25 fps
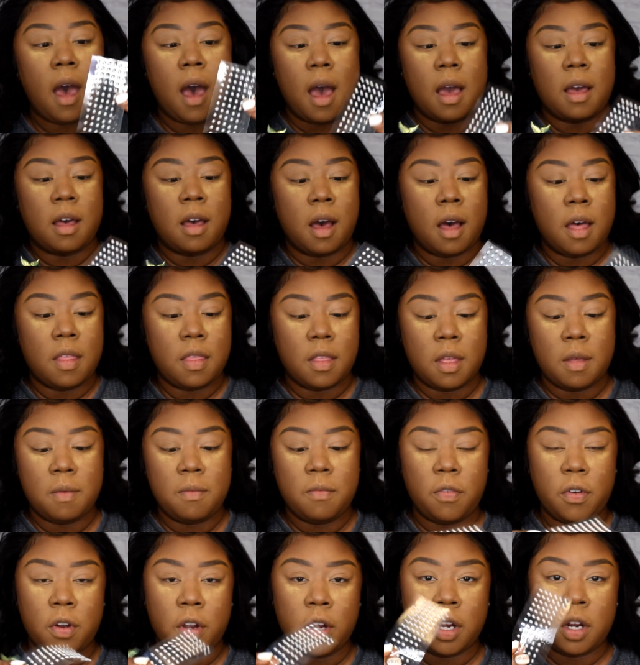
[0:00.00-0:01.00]
I got them
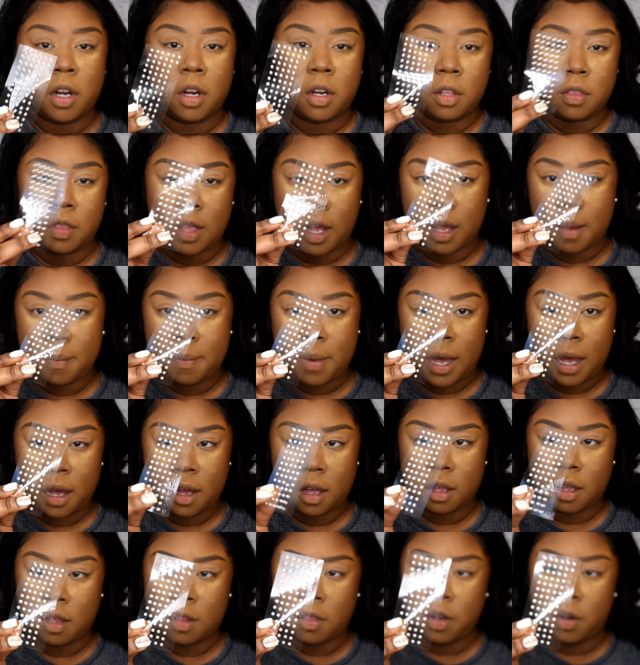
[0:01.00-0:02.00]
for like a
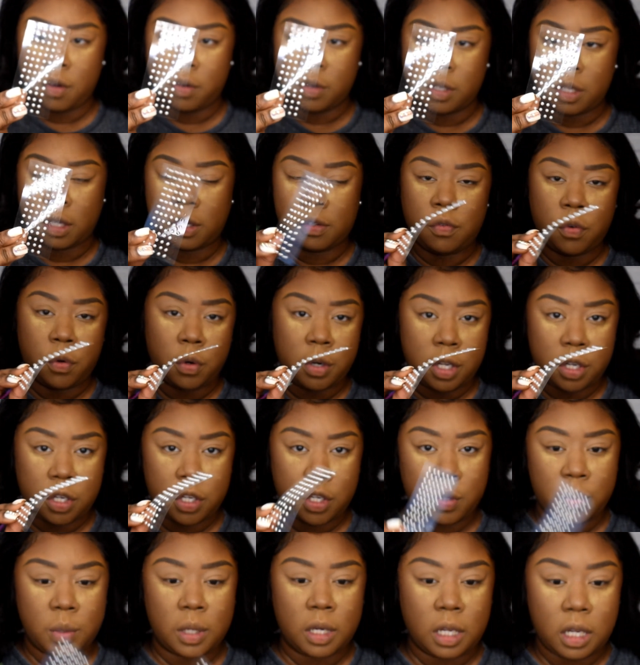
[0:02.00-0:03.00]
pack. There's
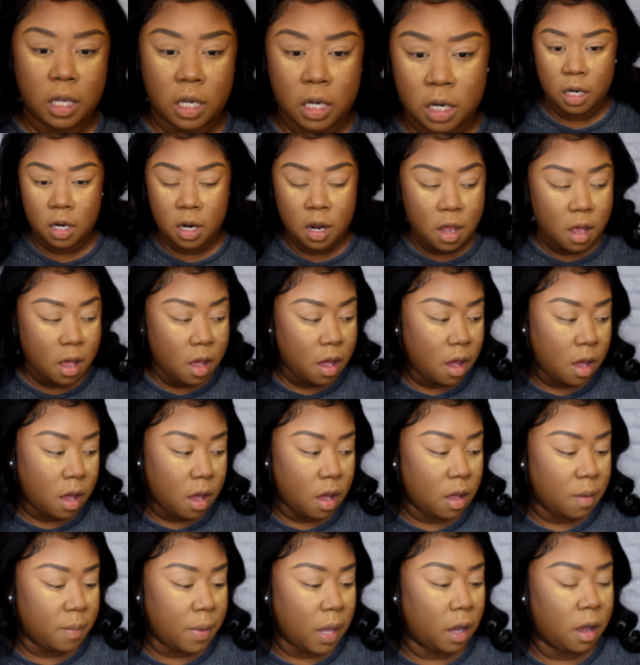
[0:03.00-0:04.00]
42 in here.
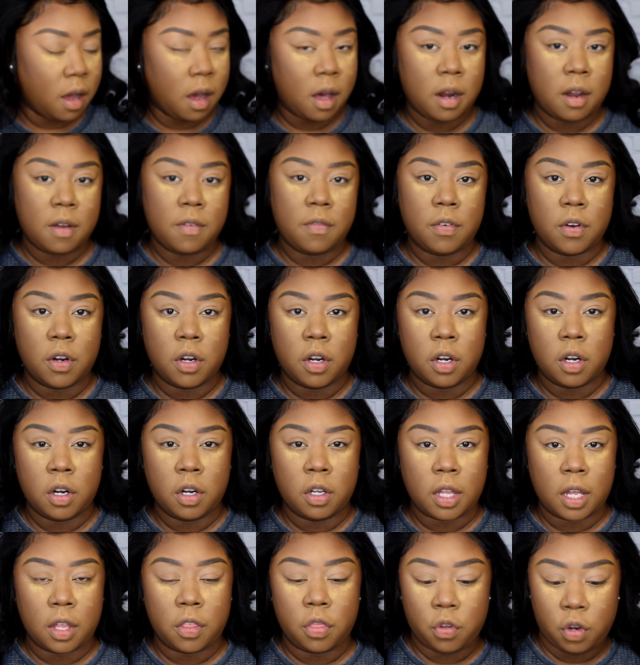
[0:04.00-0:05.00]
I got it for
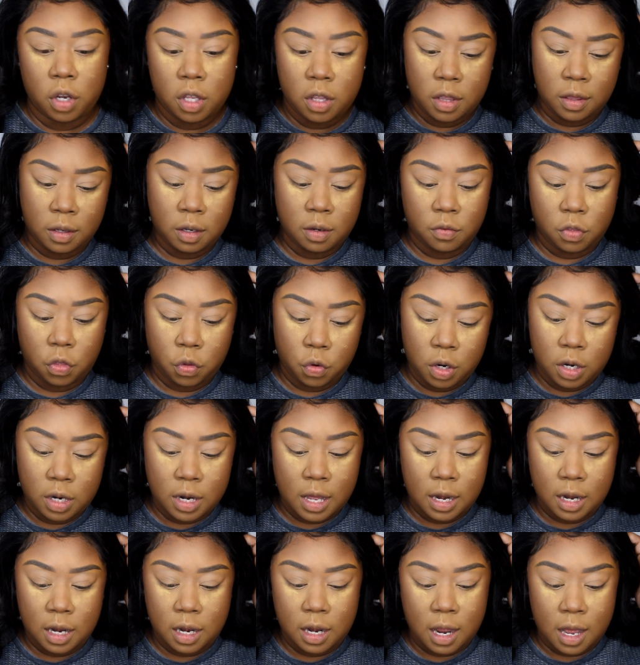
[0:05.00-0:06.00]
like
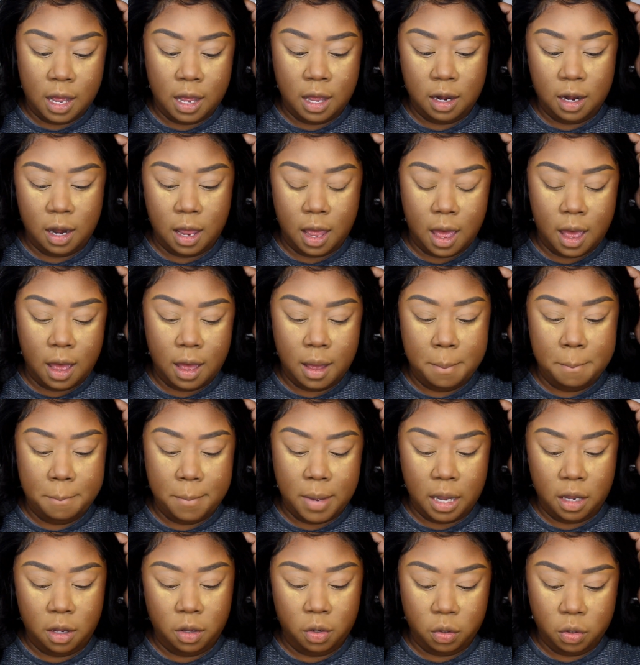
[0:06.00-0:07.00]
$3.99 at
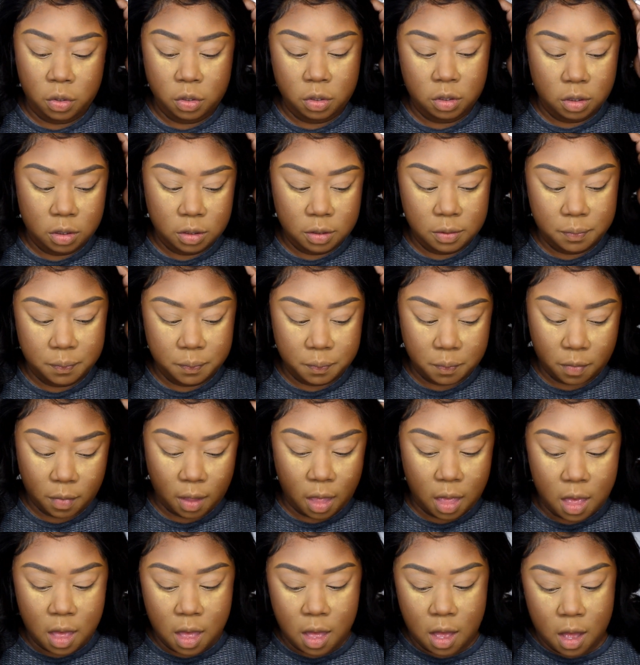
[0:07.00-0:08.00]
Michael's.
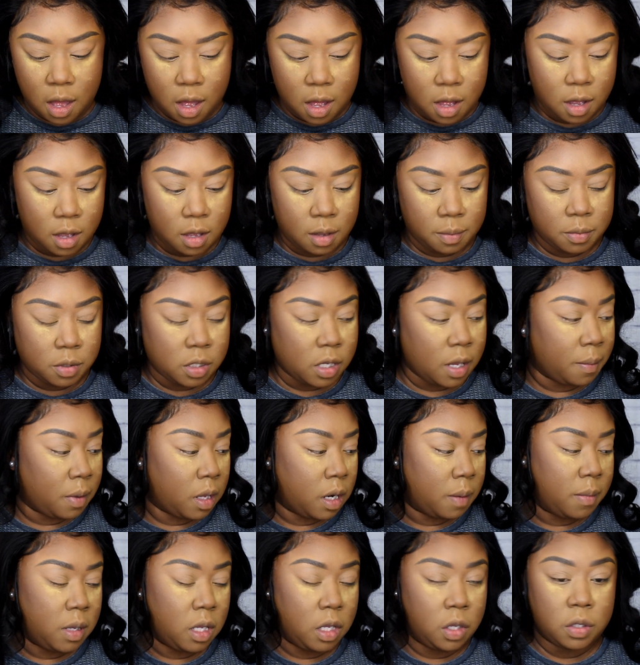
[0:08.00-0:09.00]
So I'm
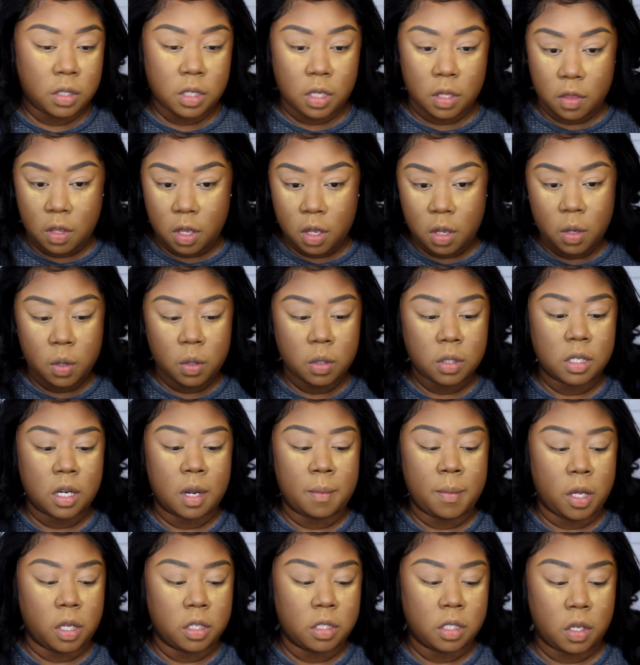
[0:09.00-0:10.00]
going to be using those, and
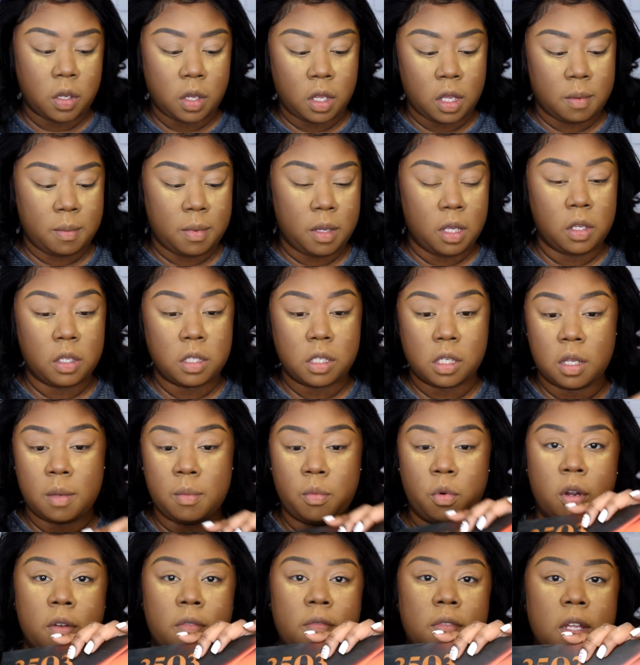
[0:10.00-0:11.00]
I'm also going to be using the
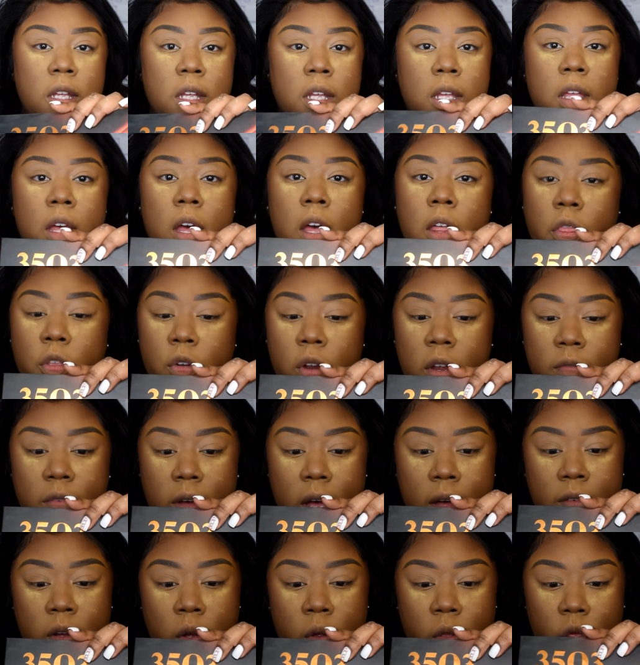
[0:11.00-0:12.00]
Morphe
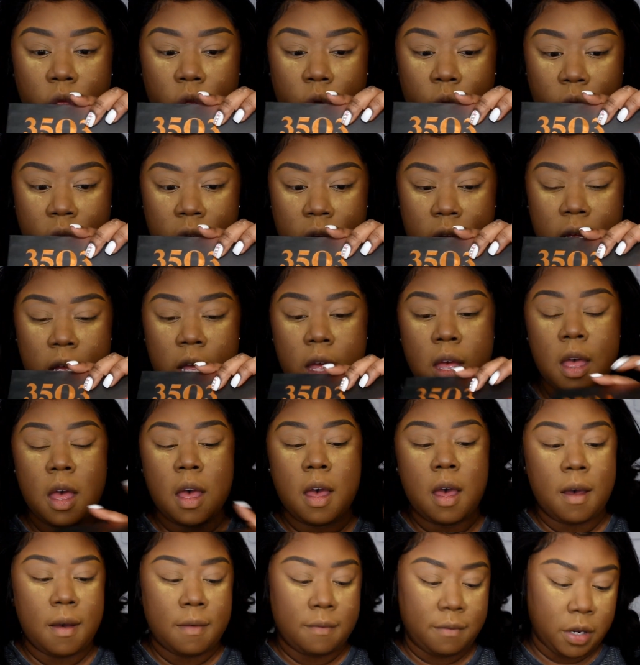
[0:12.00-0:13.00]
3503
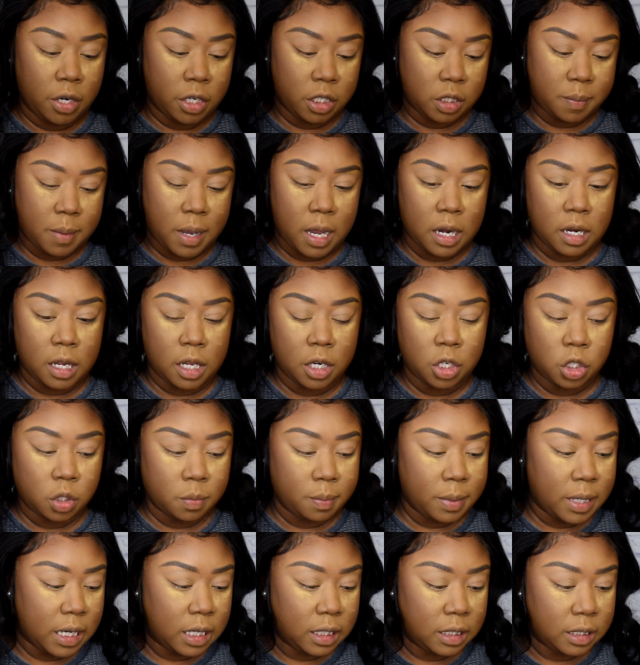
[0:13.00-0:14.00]
Fierce by Nature
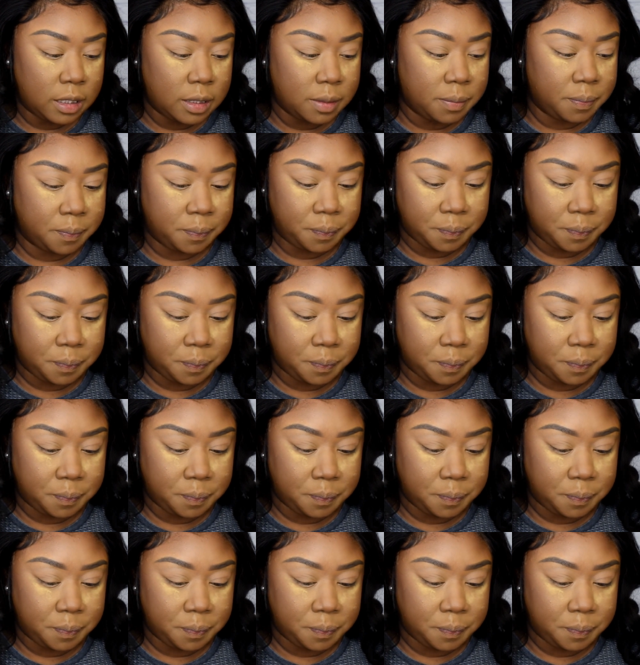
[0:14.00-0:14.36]
palette.